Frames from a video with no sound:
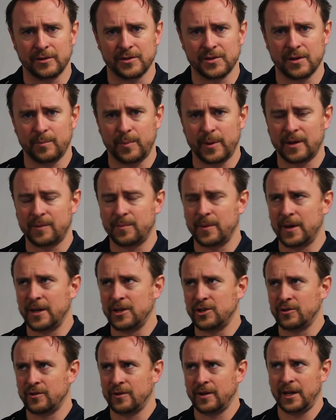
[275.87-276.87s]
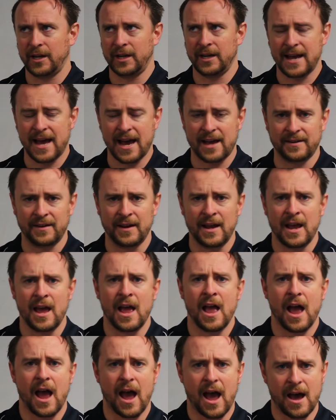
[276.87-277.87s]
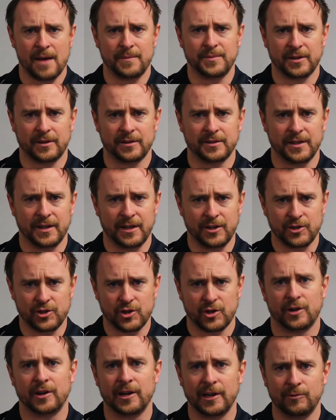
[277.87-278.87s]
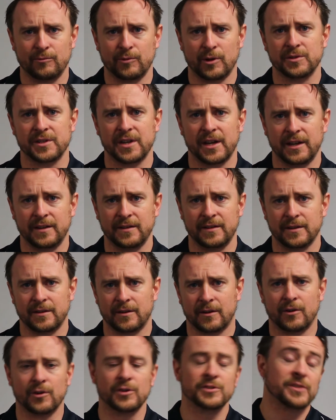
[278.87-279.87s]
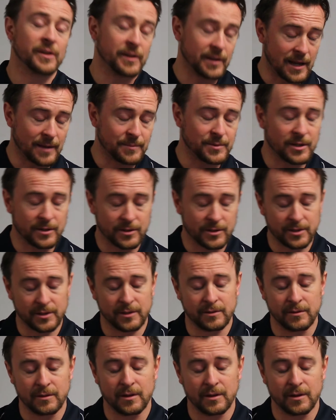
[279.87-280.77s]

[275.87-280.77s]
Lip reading: So pec major in that abducted, internally rotated, or horizontal abduction